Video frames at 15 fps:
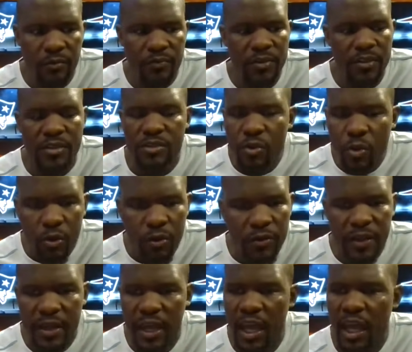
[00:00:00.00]
the score of
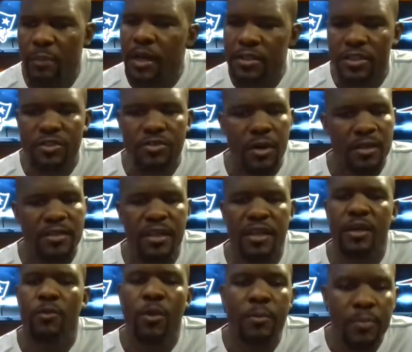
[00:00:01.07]
the game. I just try to take
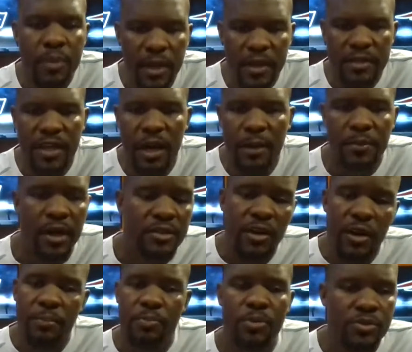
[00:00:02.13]
it one play at a time, and I try
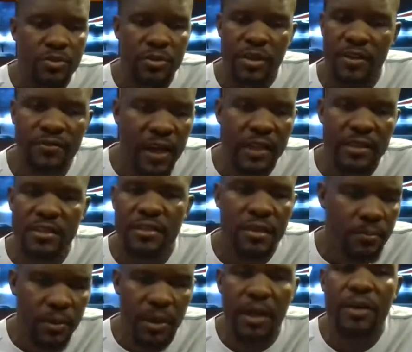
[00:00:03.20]
to give that to the
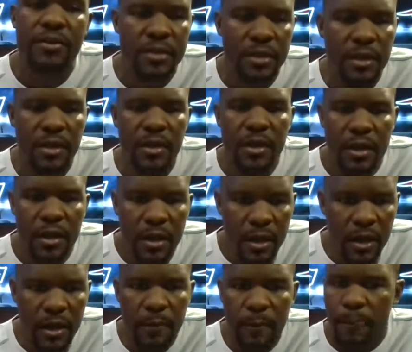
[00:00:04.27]
players.
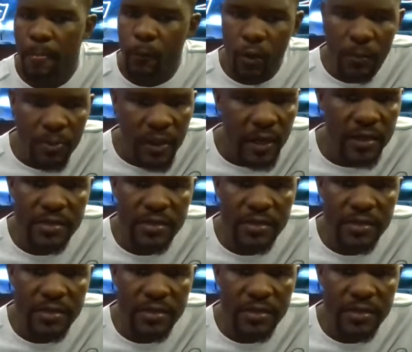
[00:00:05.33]
One play at a